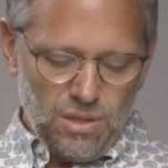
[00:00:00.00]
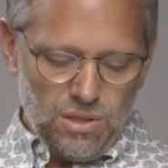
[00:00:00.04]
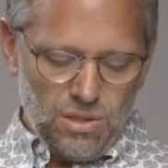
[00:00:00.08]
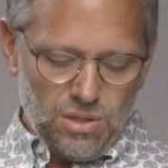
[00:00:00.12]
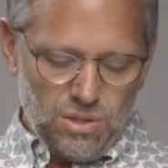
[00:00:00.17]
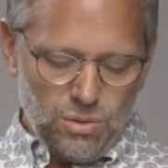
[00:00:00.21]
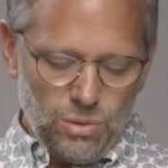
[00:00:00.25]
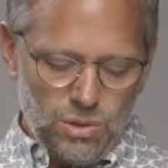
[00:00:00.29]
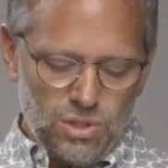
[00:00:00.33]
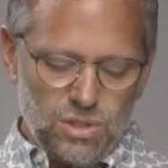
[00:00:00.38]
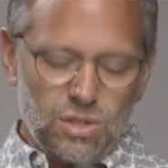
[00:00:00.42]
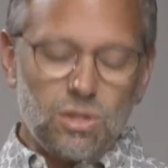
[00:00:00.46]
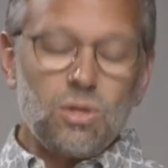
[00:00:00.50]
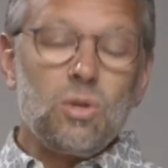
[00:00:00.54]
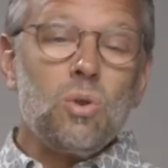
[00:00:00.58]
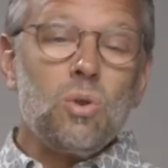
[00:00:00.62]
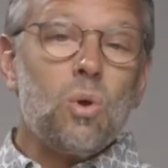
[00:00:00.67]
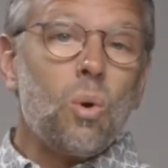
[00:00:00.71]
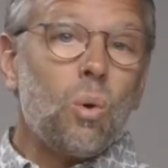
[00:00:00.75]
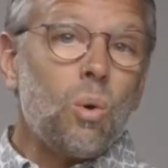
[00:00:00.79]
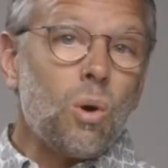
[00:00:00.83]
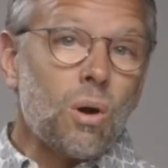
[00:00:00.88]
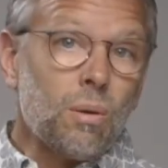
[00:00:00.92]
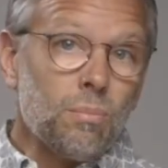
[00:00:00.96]
So it's the
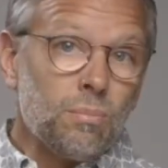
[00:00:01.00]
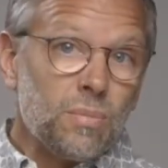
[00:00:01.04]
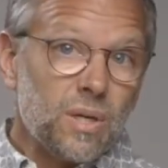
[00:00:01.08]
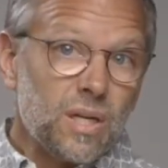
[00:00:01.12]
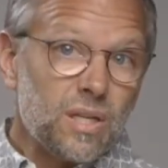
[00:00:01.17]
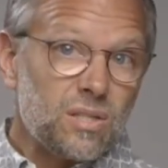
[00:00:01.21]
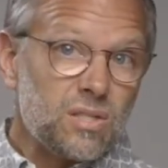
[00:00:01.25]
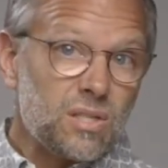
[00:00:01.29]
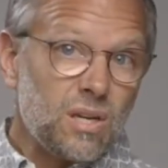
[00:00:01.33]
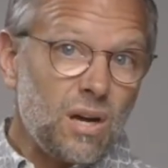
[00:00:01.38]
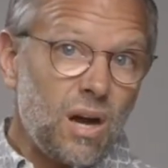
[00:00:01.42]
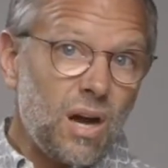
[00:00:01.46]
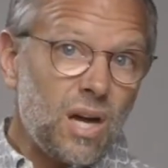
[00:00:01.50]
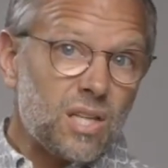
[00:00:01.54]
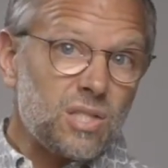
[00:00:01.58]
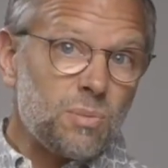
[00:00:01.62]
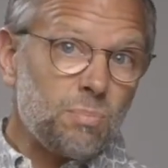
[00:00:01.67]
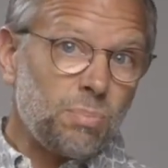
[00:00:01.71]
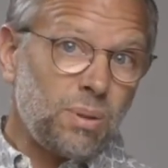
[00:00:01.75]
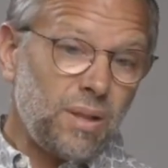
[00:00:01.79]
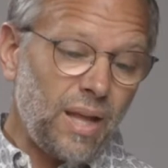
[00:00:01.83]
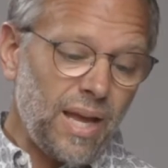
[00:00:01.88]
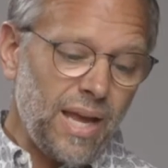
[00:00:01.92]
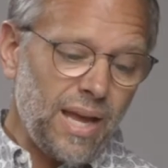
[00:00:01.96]
norm. It's God's
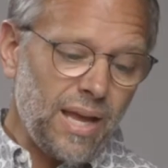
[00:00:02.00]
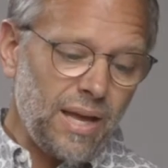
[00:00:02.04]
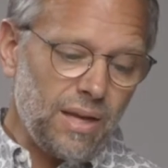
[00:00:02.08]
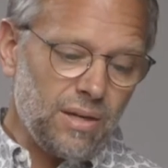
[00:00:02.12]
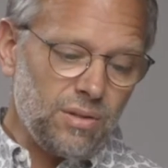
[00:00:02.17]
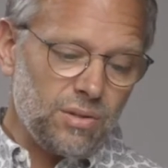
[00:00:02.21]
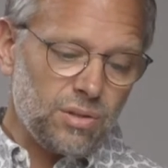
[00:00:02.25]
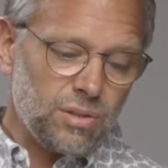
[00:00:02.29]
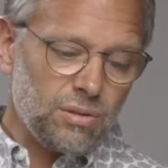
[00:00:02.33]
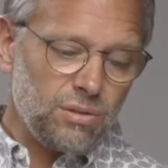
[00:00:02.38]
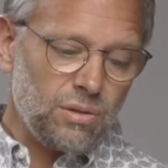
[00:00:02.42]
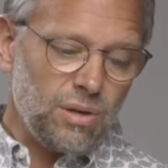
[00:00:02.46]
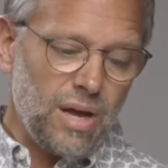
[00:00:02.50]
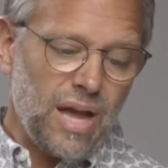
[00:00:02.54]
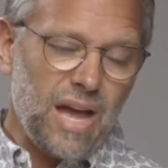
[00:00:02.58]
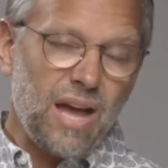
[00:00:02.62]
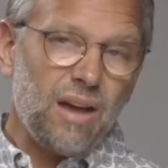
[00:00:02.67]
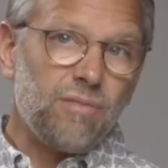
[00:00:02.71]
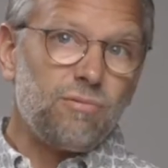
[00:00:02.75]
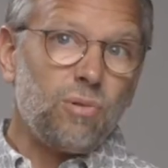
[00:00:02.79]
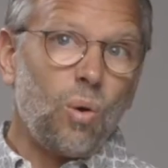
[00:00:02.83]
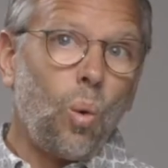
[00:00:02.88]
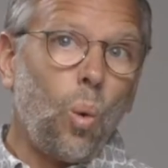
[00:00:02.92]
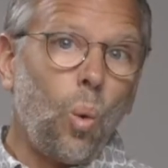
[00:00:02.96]
plan to
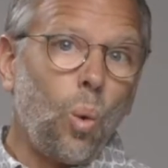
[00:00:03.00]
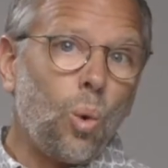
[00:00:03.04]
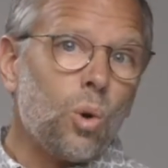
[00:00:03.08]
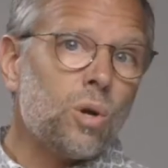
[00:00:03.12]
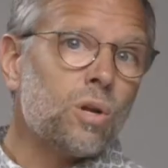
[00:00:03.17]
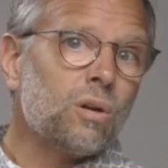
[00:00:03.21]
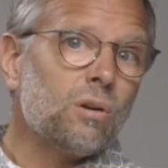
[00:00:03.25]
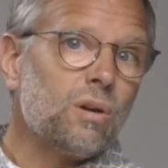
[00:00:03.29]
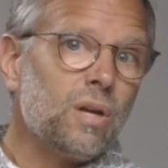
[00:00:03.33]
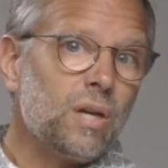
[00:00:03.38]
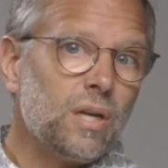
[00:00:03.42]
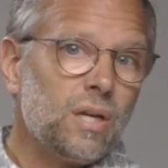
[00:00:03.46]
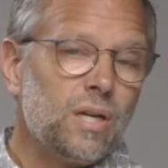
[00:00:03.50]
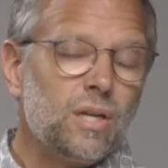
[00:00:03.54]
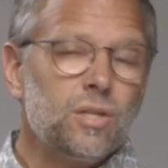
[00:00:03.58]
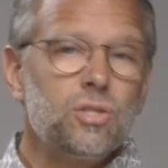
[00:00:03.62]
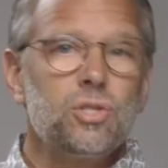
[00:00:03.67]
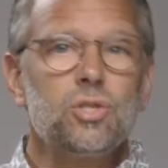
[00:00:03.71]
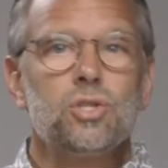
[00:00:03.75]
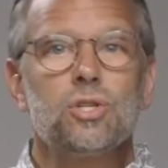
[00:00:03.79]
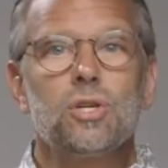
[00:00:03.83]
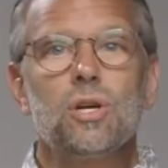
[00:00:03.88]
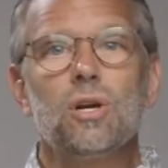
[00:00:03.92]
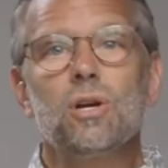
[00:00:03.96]
have order in his
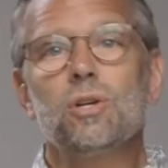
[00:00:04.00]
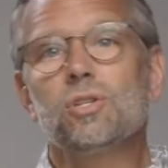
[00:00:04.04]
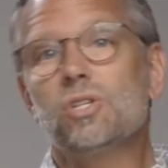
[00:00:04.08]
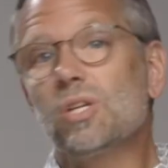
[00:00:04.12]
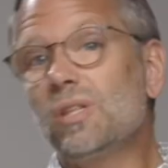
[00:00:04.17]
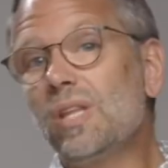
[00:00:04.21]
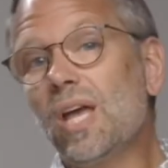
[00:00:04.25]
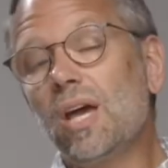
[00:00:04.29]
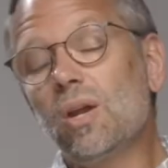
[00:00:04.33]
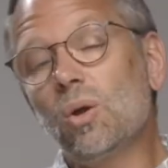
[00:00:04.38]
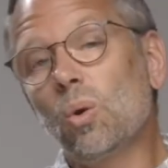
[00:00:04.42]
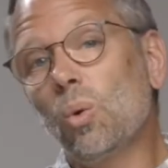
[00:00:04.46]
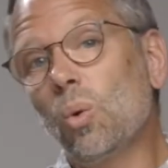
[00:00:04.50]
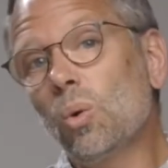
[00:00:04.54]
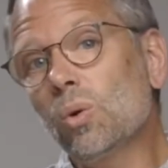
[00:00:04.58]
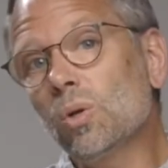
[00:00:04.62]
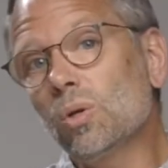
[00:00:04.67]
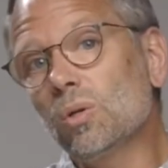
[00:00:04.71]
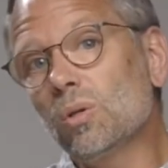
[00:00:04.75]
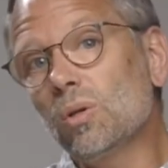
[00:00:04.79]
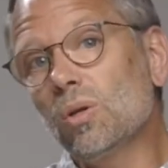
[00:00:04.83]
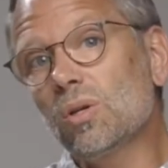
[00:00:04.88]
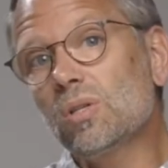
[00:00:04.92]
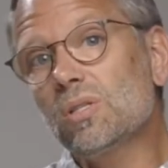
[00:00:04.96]
church, and that
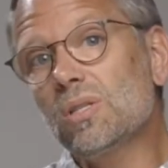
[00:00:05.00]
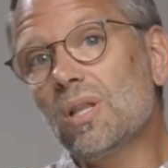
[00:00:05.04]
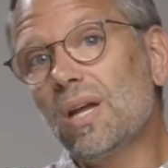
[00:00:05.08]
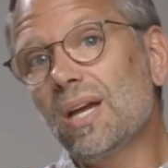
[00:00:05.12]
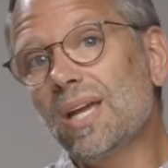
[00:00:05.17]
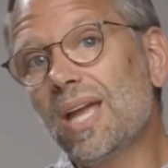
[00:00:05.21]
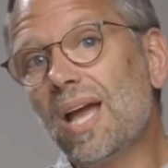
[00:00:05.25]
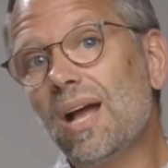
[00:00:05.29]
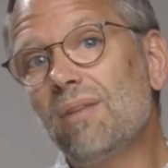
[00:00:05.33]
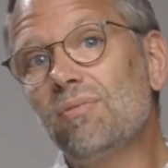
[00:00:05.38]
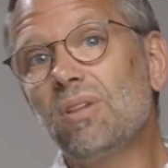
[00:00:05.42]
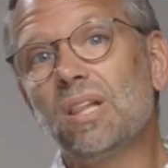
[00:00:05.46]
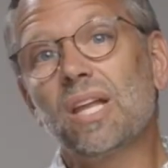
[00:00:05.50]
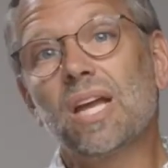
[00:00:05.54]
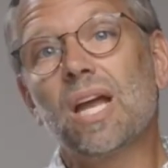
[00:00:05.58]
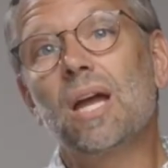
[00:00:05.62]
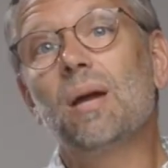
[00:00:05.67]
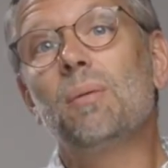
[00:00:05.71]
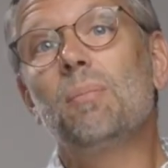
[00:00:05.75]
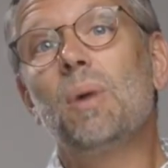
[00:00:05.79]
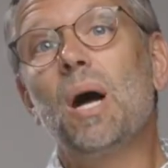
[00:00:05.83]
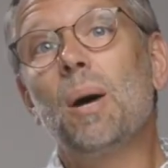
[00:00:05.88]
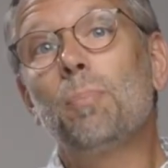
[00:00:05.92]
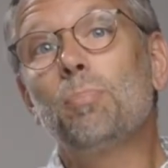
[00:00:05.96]
order looks like having
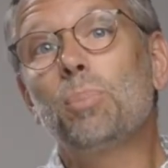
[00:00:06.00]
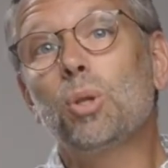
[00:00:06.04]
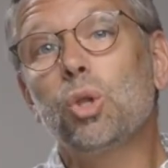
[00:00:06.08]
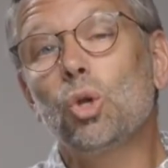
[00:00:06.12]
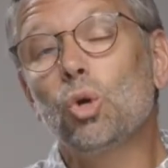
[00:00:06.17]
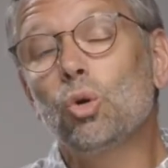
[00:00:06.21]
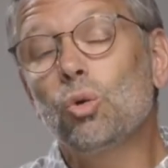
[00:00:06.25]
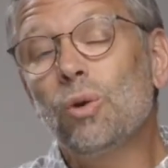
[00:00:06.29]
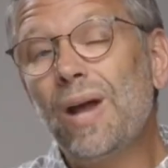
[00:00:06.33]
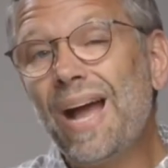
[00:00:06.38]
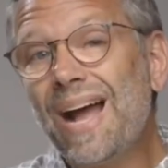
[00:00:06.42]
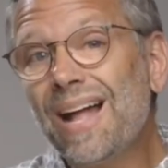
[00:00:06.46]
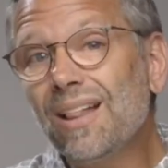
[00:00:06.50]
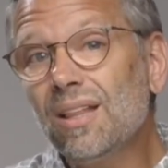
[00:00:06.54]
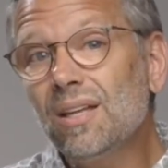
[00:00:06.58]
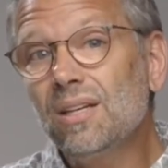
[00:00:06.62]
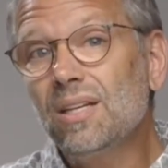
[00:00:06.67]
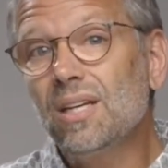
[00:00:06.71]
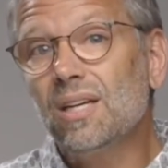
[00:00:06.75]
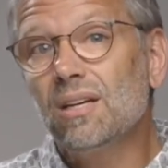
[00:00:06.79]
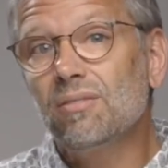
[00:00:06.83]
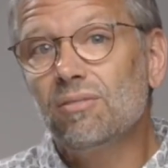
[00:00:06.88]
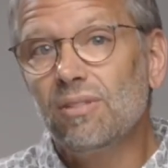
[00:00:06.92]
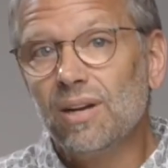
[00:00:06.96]
a
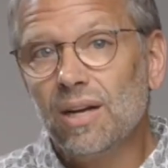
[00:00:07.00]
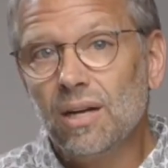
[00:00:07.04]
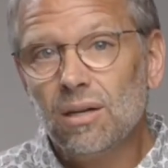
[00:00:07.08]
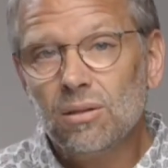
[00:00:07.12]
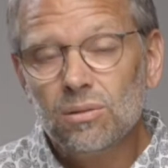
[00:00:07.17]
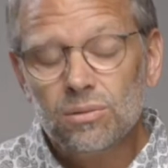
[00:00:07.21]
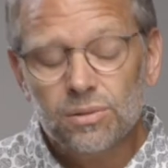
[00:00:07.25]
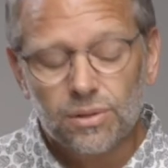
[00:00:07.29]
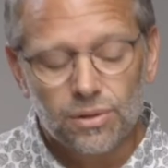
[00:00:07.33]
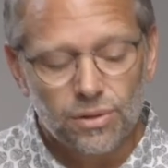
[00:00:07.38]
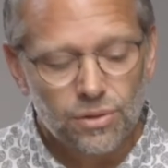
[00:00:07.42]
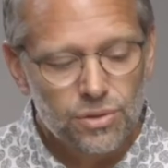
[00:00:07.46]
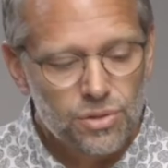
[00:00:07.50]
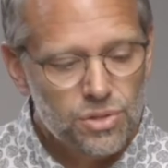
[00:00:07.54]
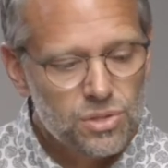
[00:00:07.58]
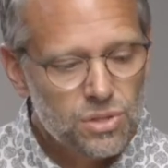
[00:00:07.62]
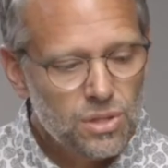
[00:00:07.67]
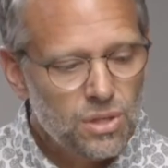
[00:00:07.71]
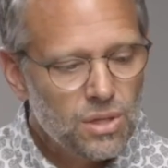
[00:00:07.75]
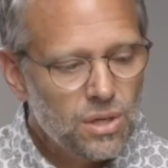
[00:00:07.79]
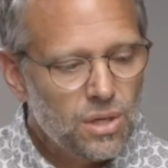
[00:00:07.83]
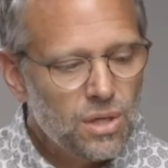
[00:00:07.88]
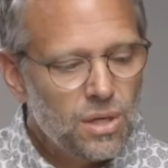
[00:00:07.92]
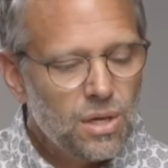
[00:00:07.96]
plurality of elders
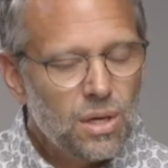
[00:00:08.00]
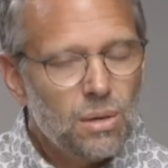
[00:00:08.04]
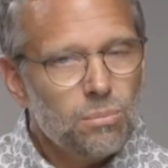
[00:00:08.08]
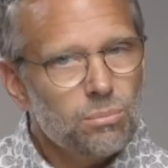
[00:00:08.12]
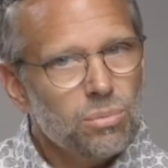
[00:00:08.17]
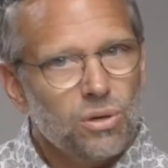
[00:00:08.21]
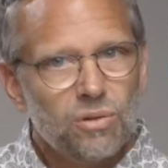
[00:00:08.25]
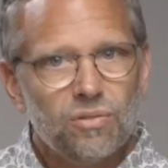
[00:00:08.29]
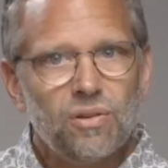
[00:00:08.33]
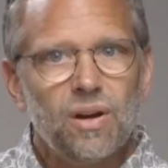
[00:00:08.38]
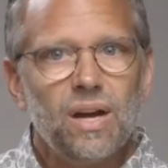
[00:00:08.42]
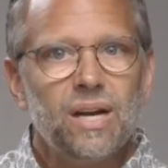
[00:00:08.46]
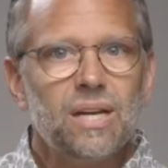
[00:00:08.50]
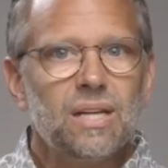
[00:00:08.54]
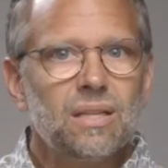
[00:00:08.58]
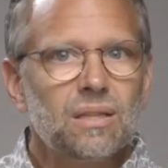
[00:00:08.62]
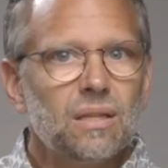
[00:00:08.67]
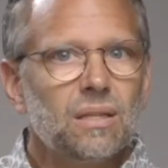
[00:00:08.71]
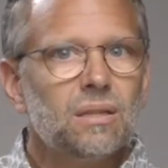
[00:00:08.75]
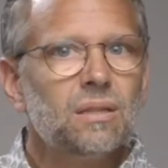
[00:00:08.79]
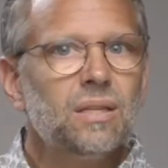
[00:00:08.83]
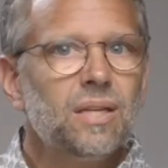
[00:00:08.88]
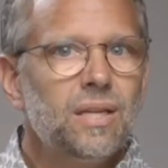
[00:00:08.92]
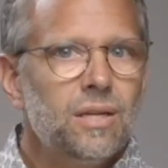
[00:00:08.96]
providing
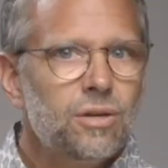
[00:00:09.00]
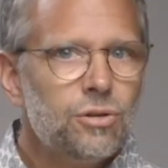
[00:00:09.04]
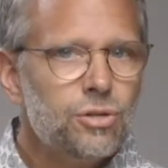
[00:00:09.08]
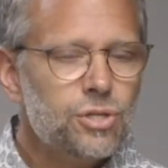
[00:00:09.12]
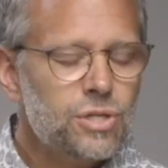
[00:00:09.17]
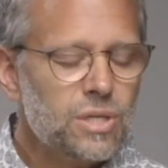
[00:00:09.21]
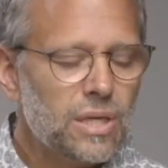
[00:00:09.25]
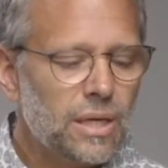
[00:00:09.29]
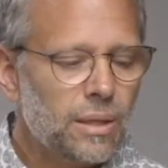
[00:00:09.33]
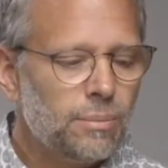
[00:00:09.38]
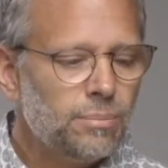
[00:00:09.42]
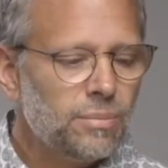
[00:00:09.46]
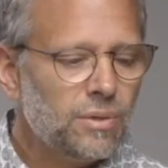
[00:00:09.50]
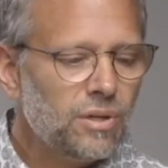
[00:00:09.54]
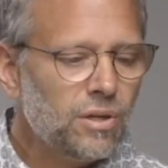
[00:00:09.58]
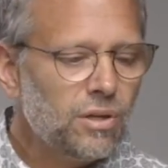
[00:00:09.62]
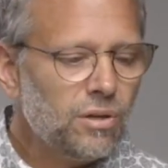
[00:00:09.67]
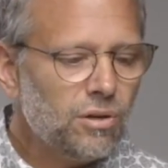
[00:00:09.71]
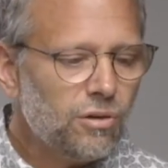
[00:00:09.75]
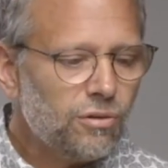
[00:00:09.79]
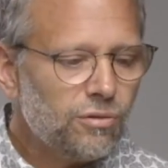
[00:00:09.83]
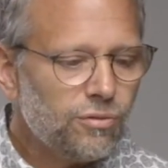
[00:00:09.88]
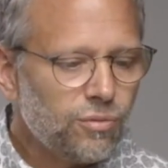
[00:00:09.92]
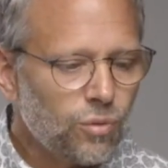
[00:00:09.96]
the leadership
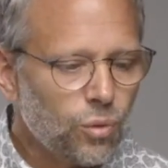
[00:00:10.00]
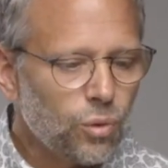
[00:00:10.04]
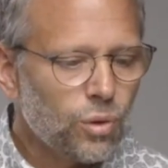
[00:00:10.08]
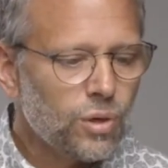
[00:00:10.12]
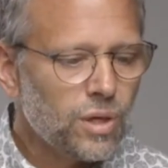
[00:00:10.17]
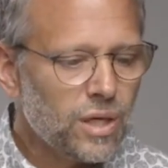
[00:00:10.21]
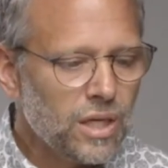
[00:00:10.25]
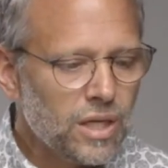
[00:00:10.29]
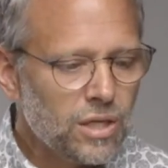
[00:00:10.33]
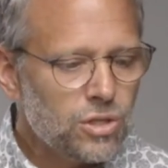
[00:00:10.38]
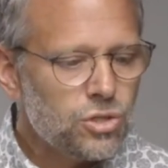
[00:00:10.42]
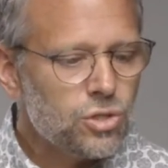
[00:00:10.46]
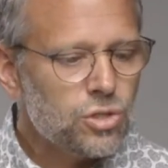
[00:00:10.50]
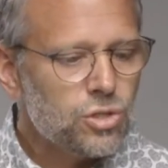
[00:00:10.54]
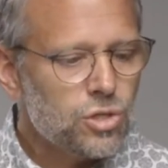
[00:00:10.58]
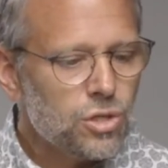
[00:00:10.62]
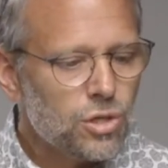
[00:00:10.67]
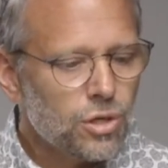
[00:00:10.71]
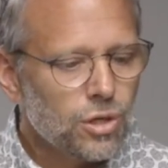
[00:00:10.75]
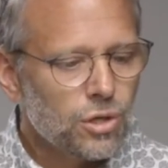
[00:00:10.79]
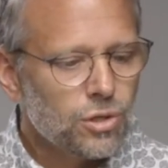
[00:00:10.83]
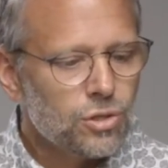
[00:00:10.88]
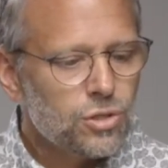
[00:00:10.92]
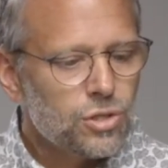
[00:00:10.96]
for each
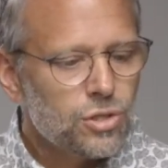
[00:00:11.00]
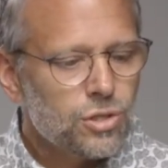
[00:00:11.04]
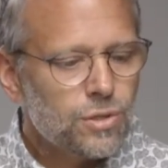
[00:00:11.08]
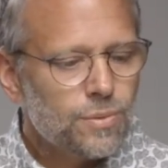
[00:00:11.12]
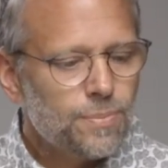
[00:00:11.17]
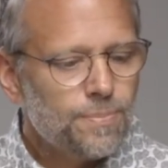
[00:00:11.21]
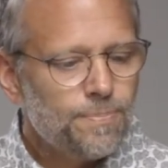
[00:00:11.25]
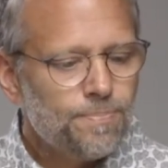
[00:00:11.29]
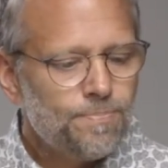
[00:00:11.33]
church.